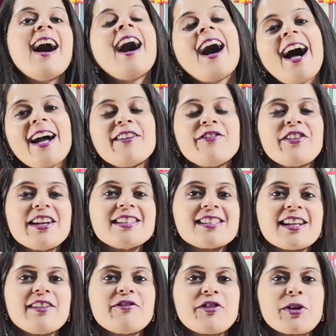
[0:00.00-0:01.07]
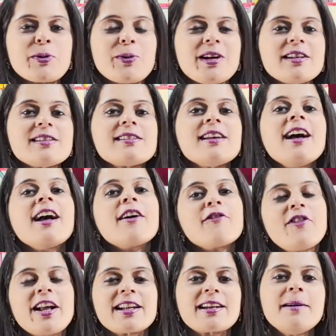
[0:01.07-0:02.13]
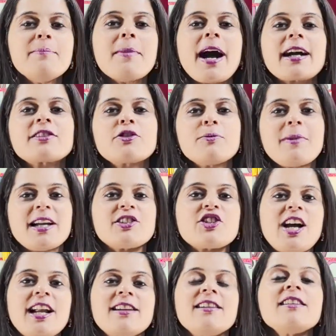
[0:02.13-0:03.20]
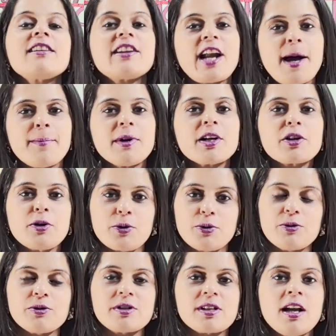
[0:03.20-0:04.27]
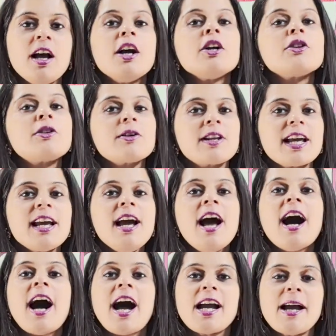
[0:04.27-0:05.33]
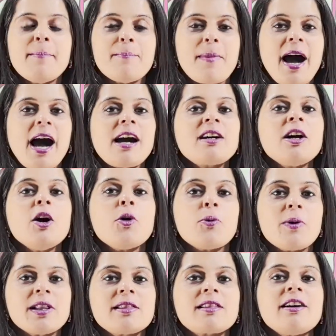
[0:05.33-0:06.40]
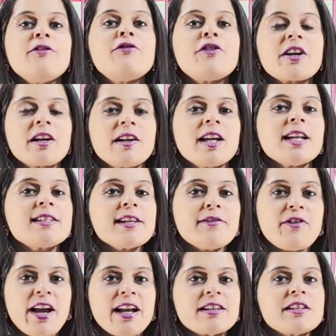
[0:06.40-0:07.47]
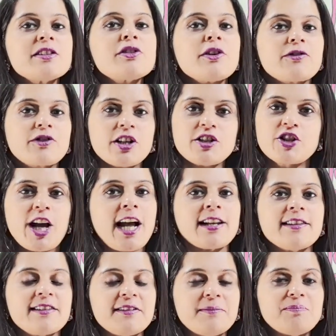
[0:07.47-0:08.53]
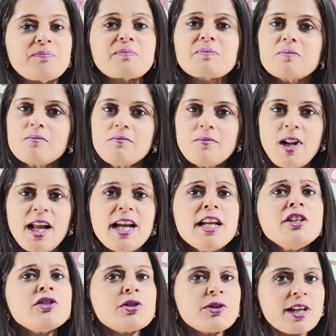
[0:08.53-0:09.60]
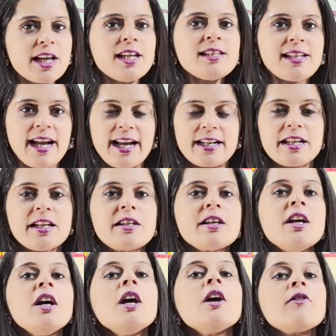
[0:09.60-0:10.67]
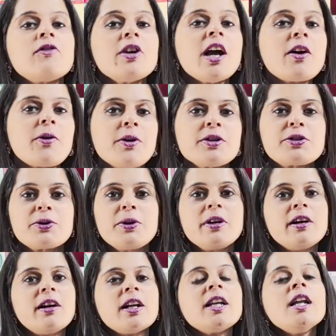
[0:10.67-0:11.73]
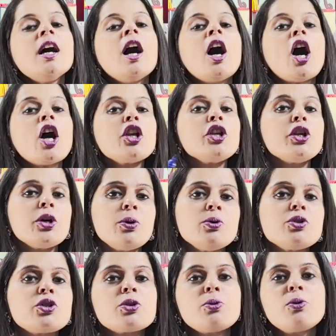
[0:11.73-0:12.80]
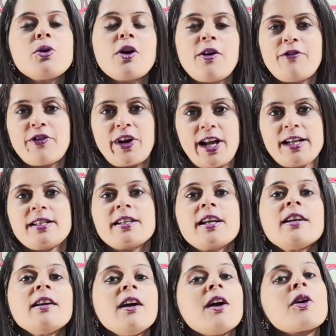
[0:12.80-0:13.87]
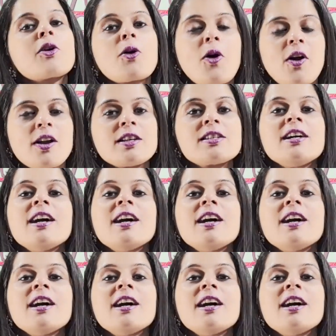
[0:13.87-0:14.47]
Hi friends and viewers, welcome back to my channel Grammar Gurus. Today I am back with the figurative edit of the channel. In today's edit, we are going to learn a new tool of writing called